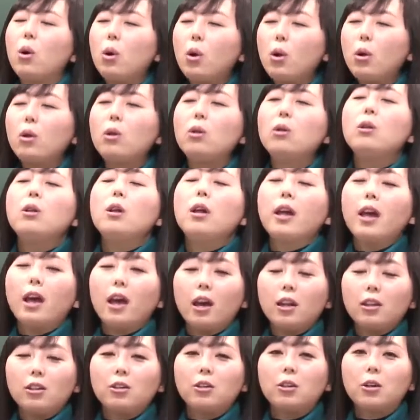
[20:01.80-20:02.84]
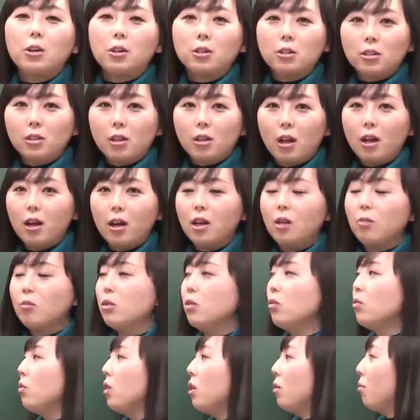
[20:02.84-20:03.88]
all had a hard time
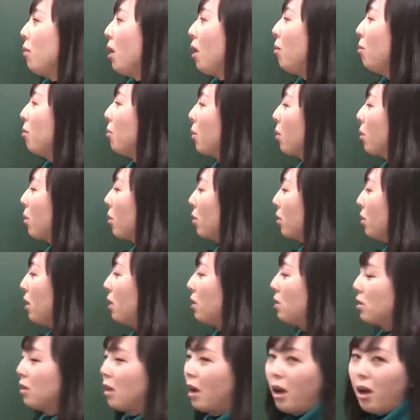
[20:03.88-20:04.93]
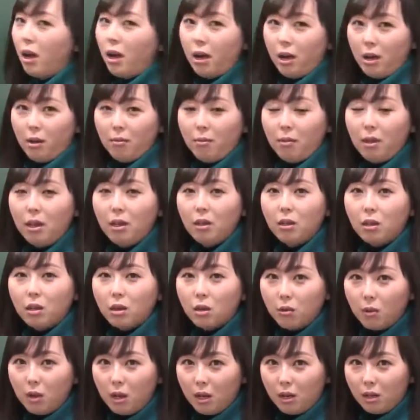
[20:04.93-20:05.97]
to remember this time in
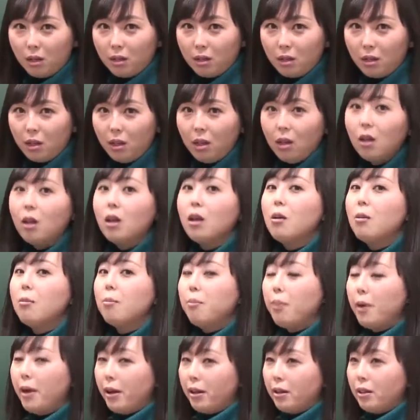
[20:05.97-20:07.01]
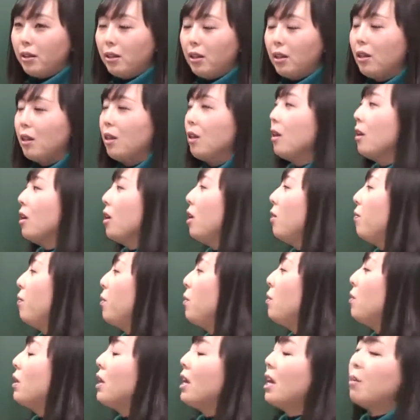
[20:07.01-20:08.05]
Korean. But if
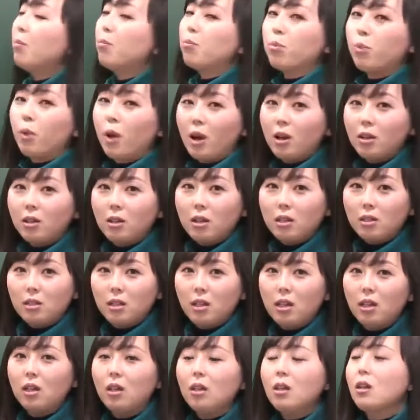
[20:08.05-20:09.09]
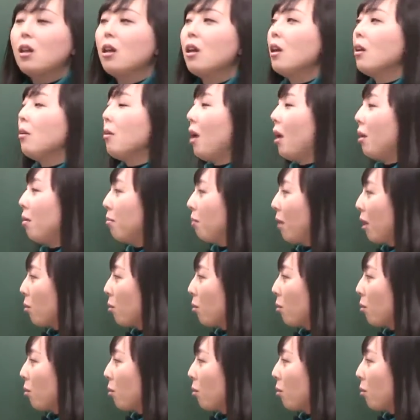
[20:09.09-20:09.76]
you keep practicing and